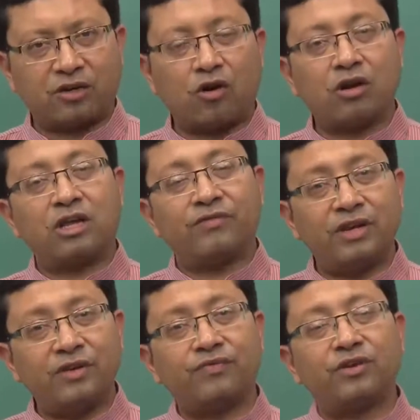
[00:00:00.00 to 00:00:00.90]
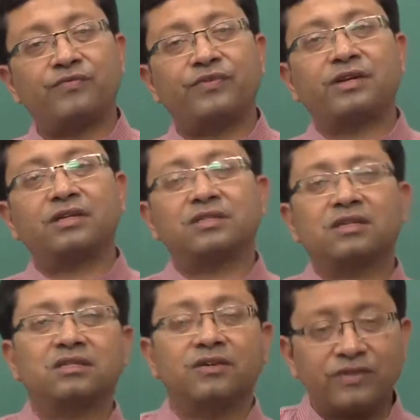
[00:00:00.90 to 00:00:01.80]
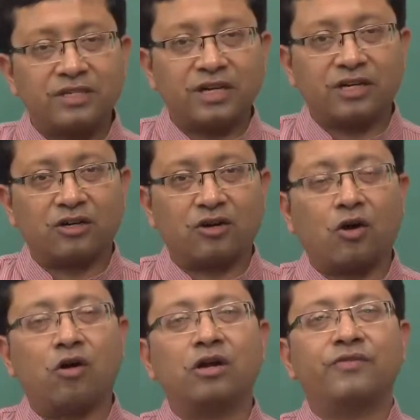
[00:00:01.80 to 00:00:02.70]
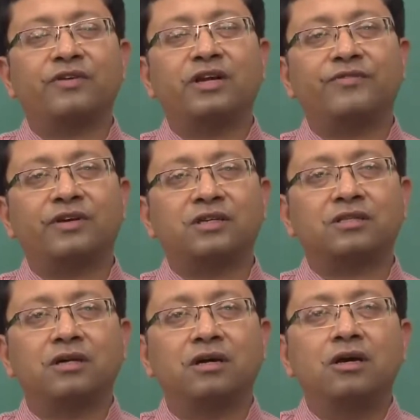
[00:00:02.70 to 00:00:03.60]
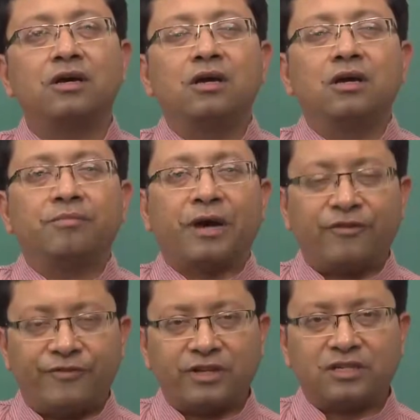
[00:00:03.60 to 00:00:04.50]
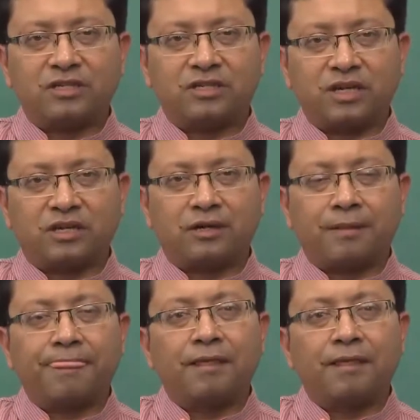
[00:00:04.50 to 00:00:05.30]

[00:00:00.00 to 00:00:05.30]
or even if it is the service sector, or even if it is the manufacturing sector,